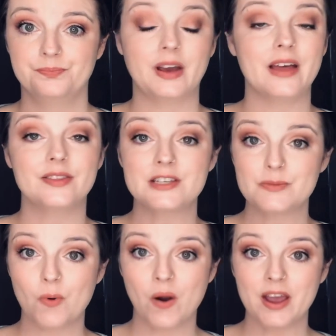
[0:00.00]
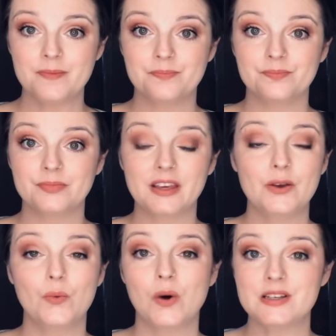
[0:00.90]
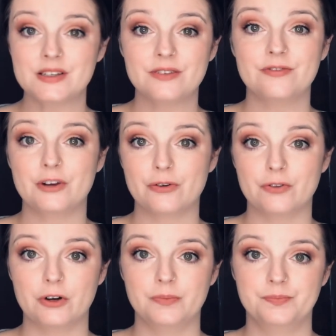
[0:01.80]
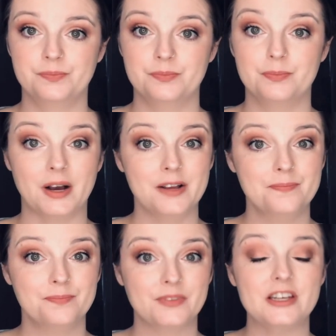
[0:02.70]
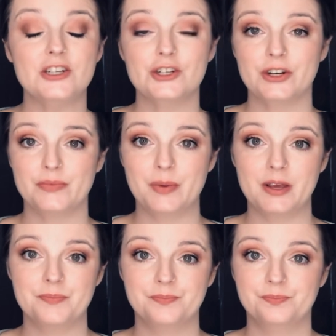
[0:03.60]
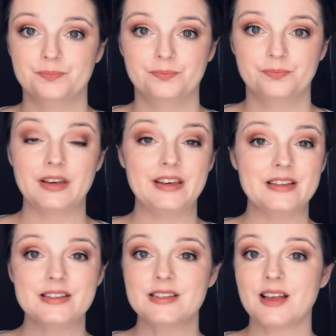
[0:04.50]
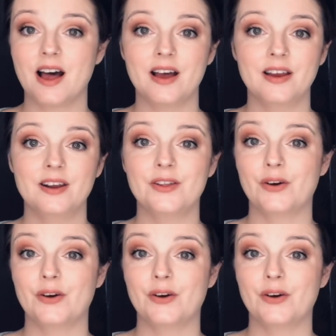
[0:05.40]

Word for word: At this point, he wasn't fearful, but he should have been. Inside, the